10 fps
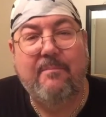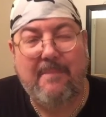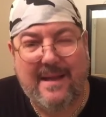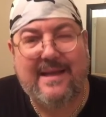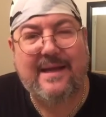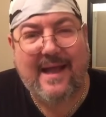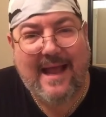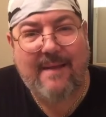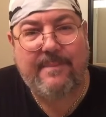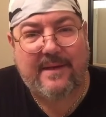Make it a
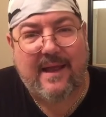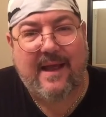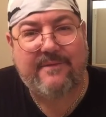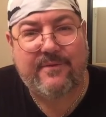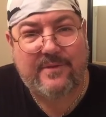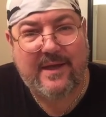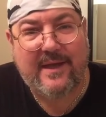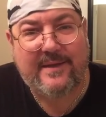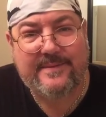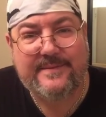happy life,
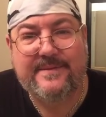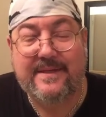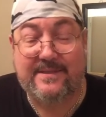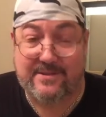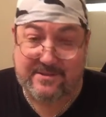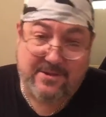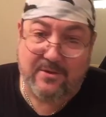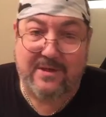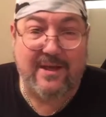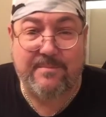okay? It's
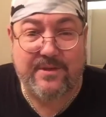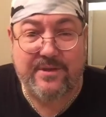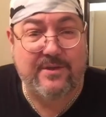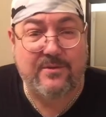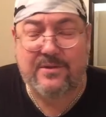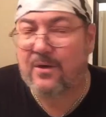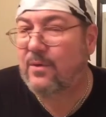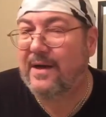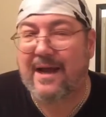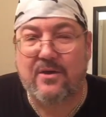totally up to you. No
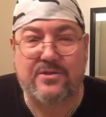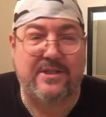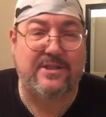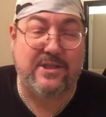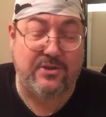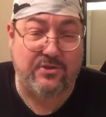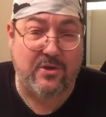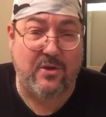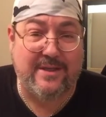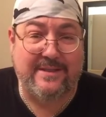one else can
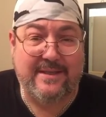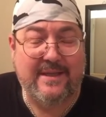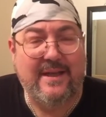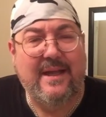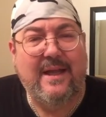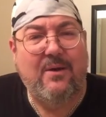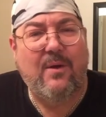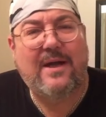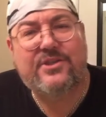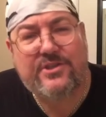control it.
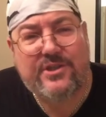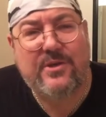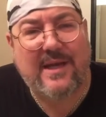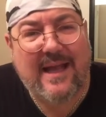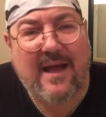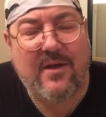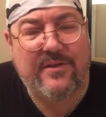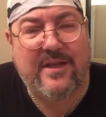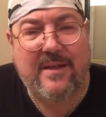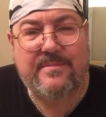Why should you allow
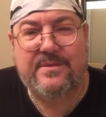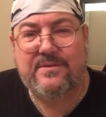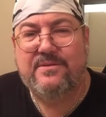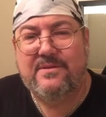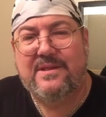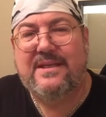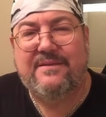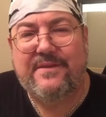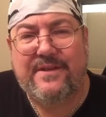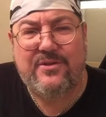them to
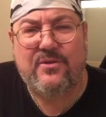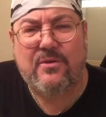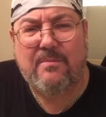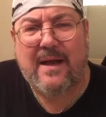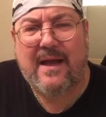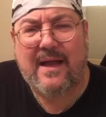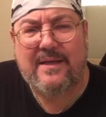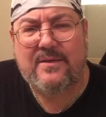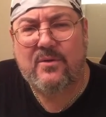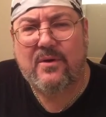live your
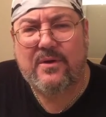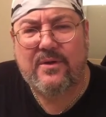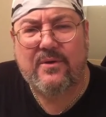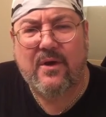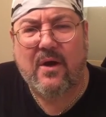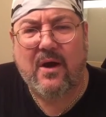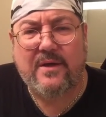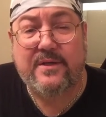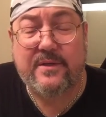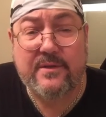mind or your
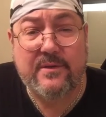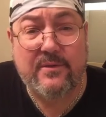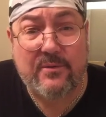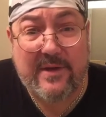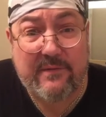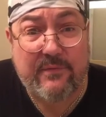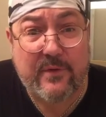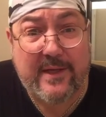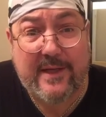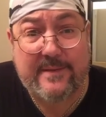heart
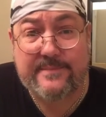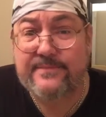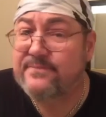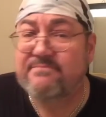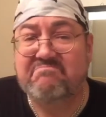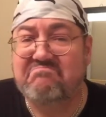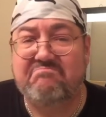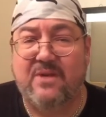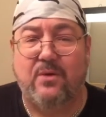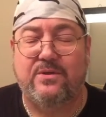rent-free?
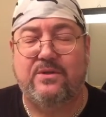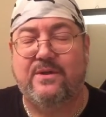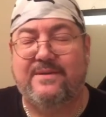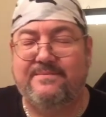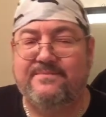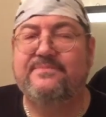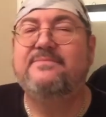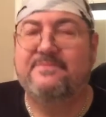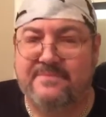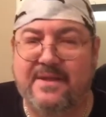Don't do it.
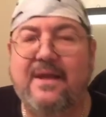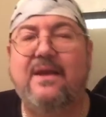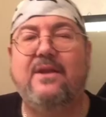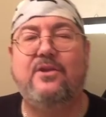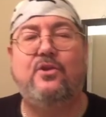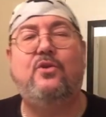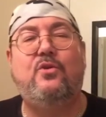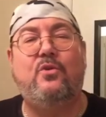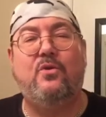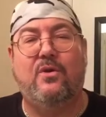
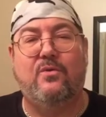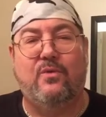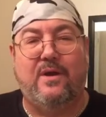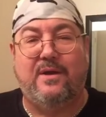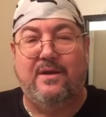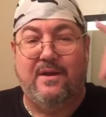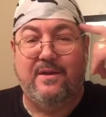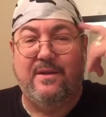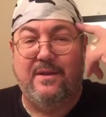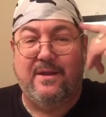You
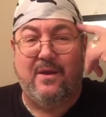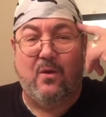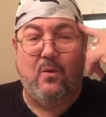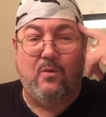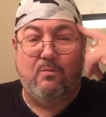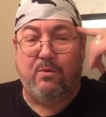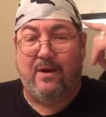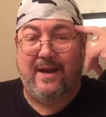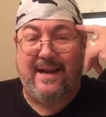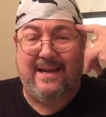run the old
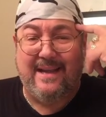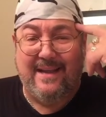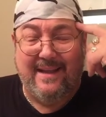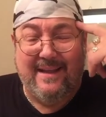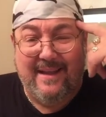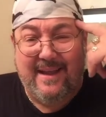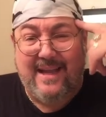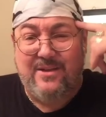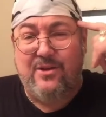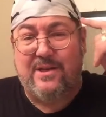brain,
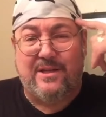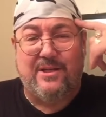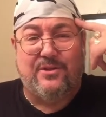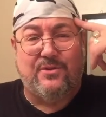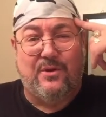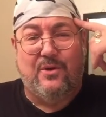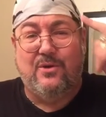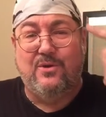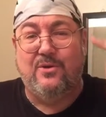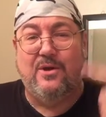and you can control
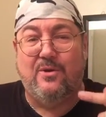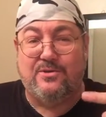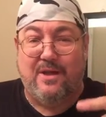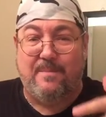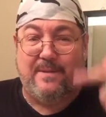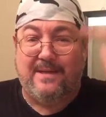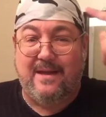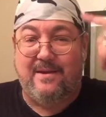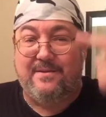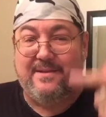who goes up and
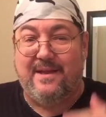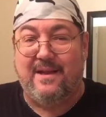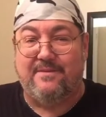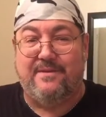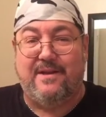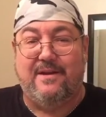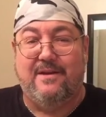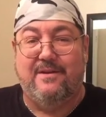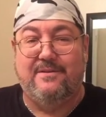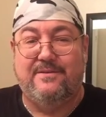down in the
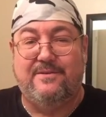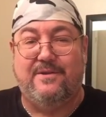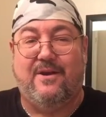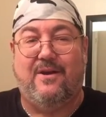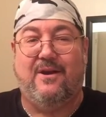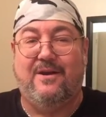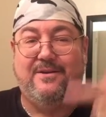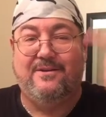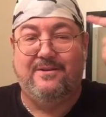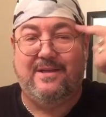elevator to the
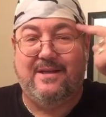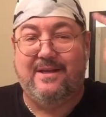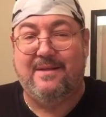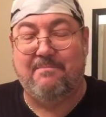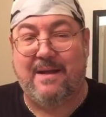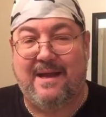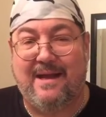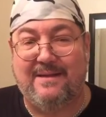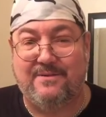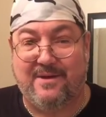heart, to the
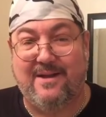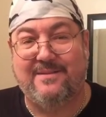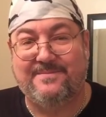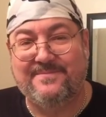mind, right?